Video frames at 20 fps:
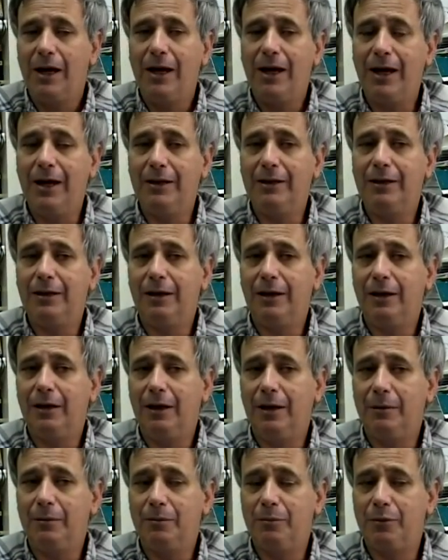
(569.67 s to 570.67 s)
had,
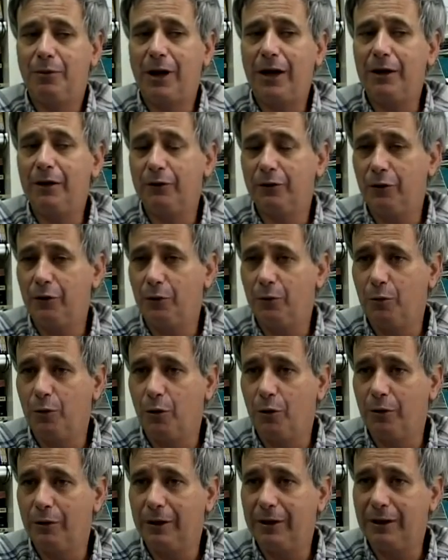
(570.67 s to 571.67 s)
prior to the
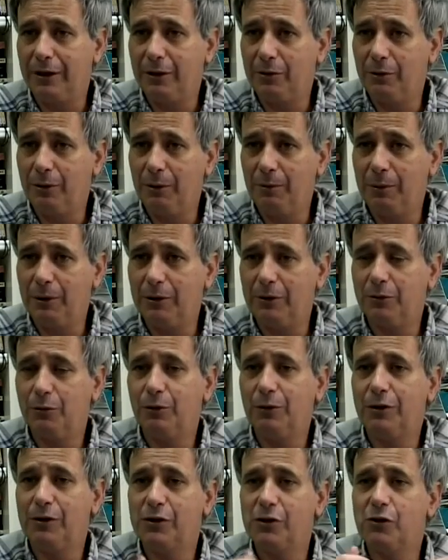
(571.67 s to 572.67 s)
war, an
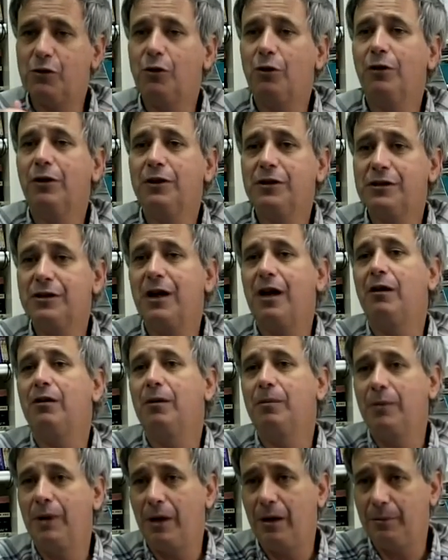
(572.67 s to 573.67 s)
agreement with the strongest
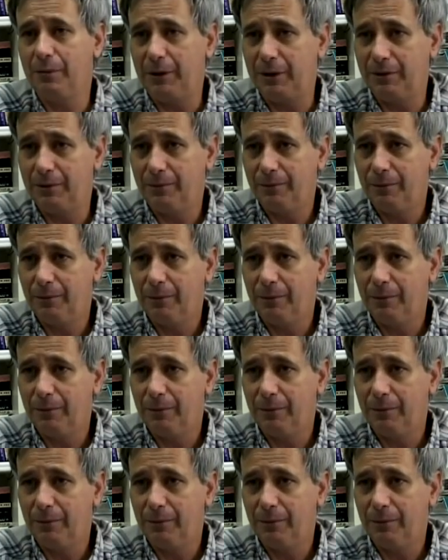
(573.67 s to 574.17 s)
Arab army,